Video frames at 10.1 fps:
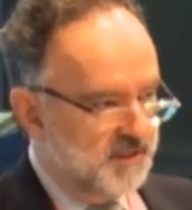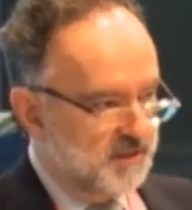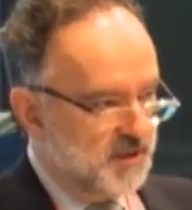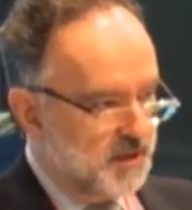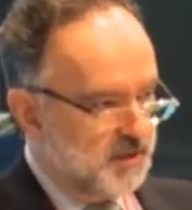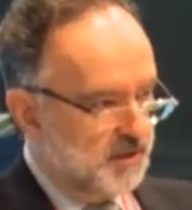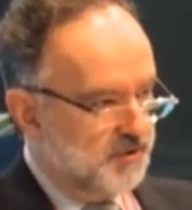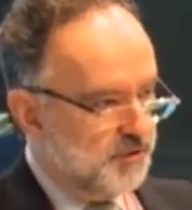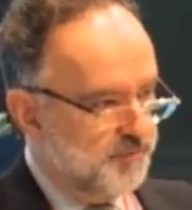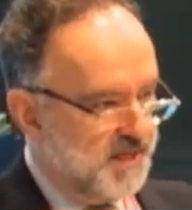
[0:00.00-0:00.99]
their
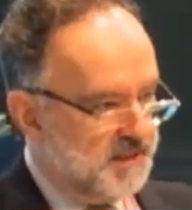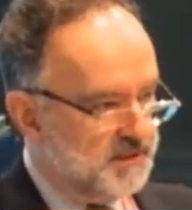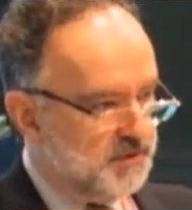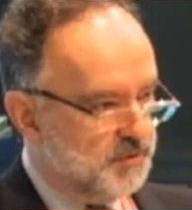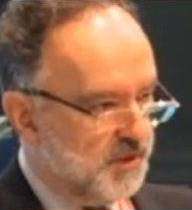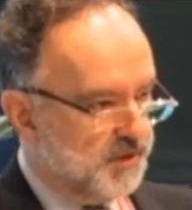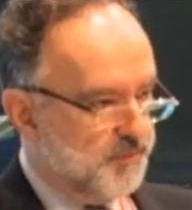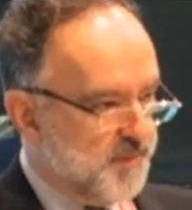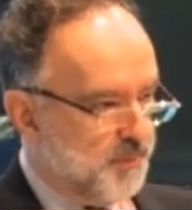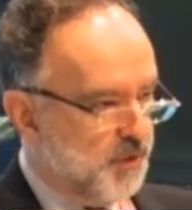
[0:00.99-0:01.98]
knowledge base to
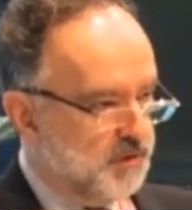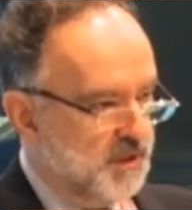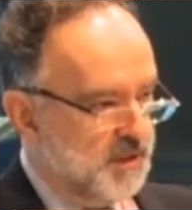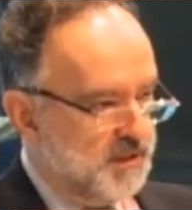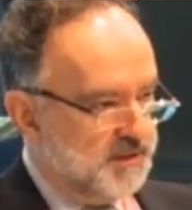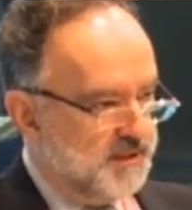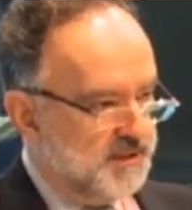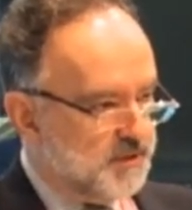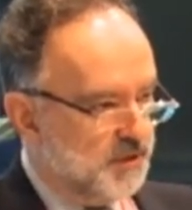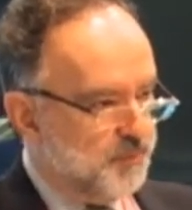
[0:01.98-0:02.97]
other people,
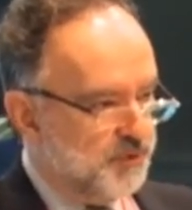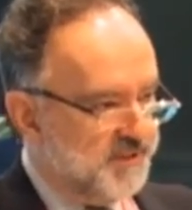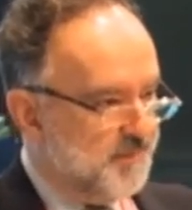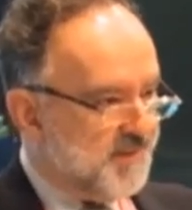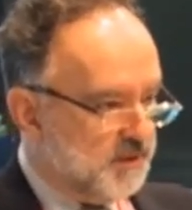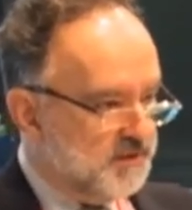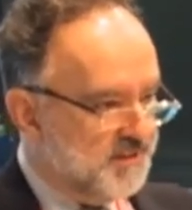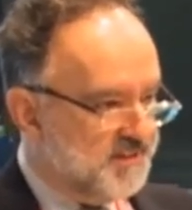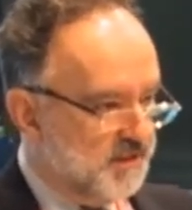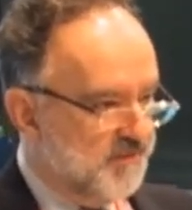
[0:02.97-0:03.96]
it's going to put them at a
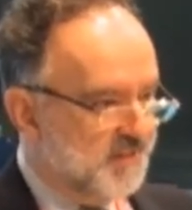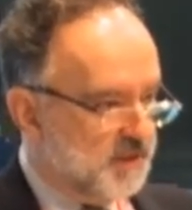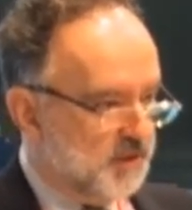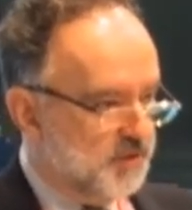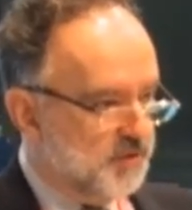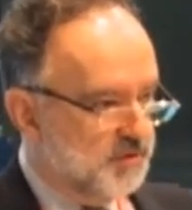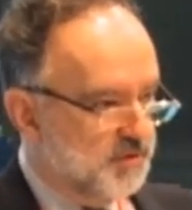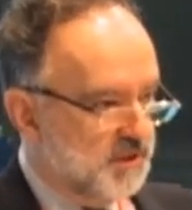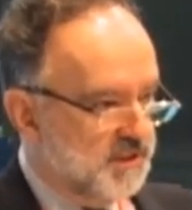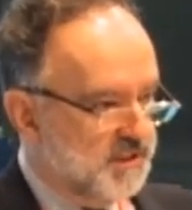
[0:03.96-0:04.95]
disadvantage.
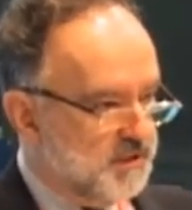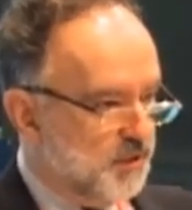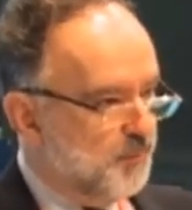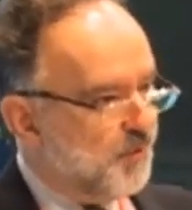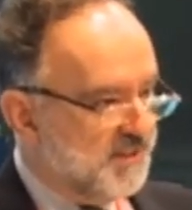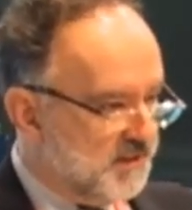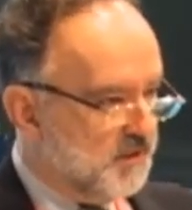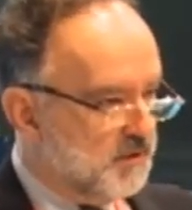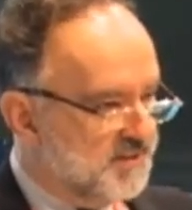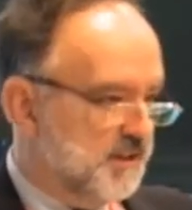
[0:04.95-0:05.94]
Either a
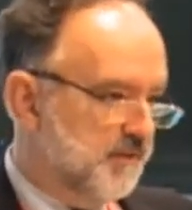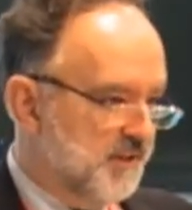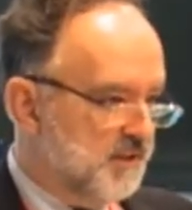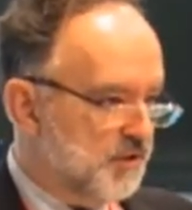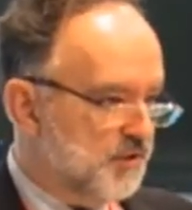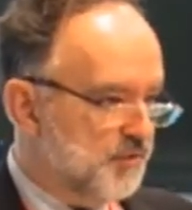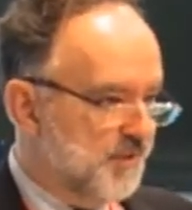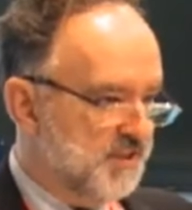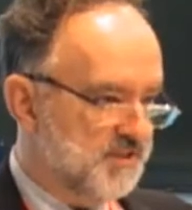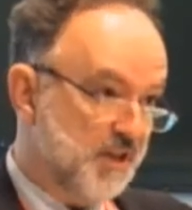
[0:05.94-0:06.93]
political
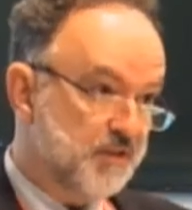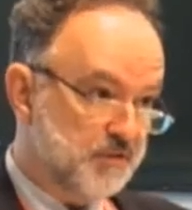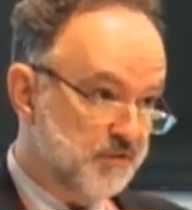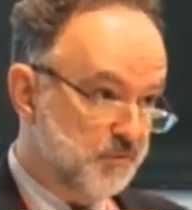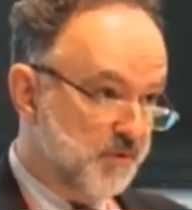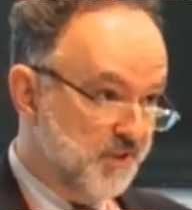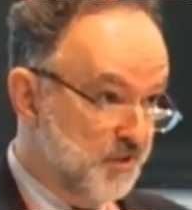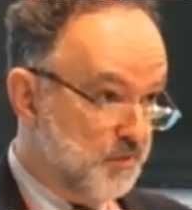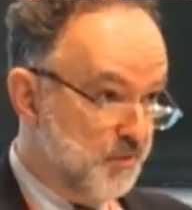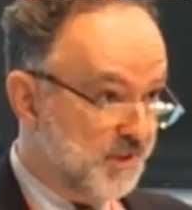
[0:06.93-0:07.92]
disadvantage, because others will
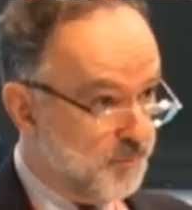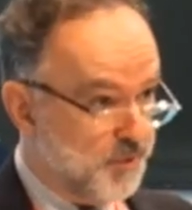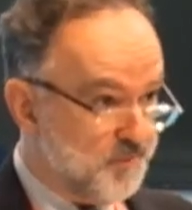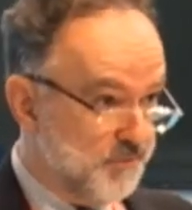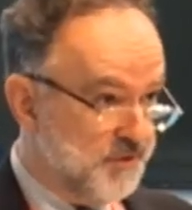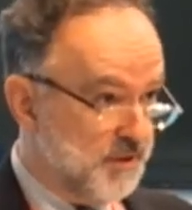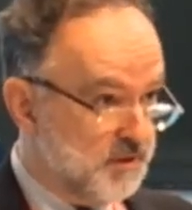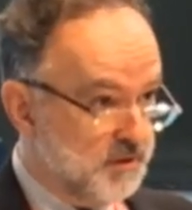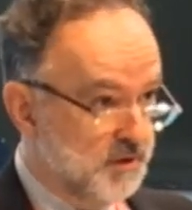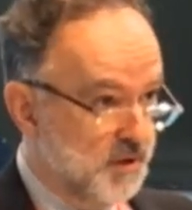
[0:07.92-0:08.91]
know what our problems
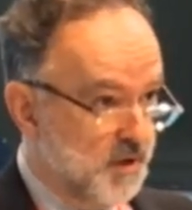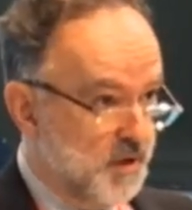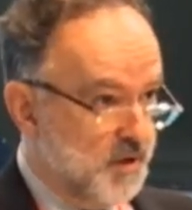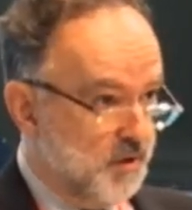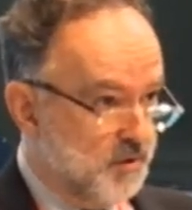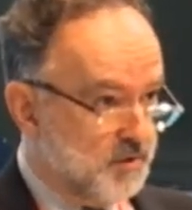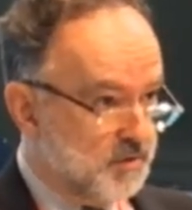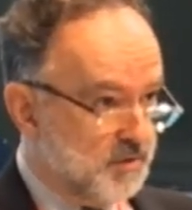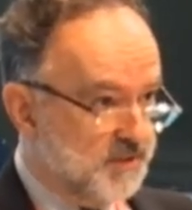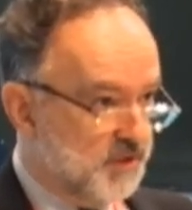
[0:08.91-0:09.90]
are,
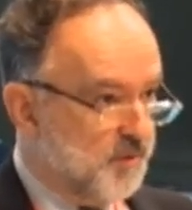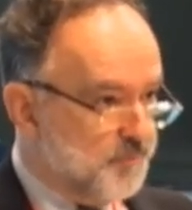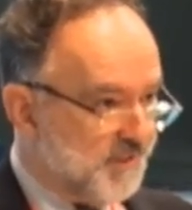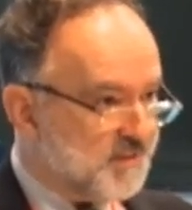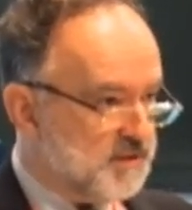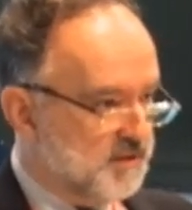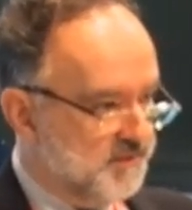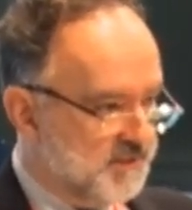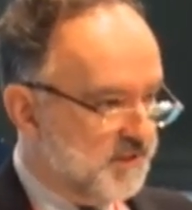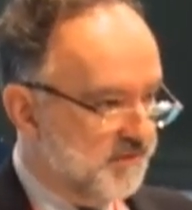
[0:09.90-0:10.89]
or at a
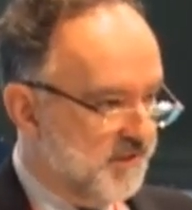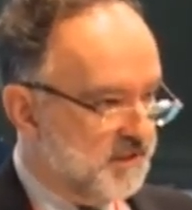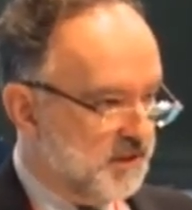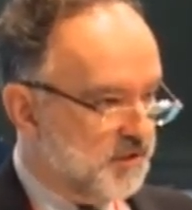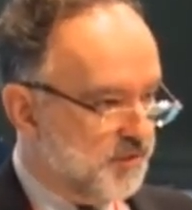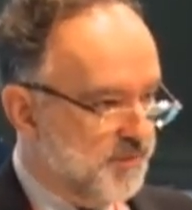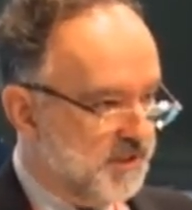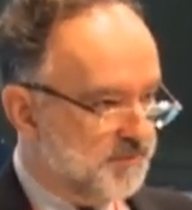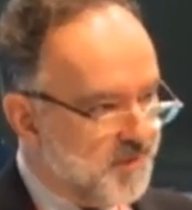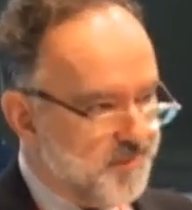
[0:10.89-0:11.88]
competitive disadvantage,
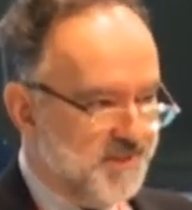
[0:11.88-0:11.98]
because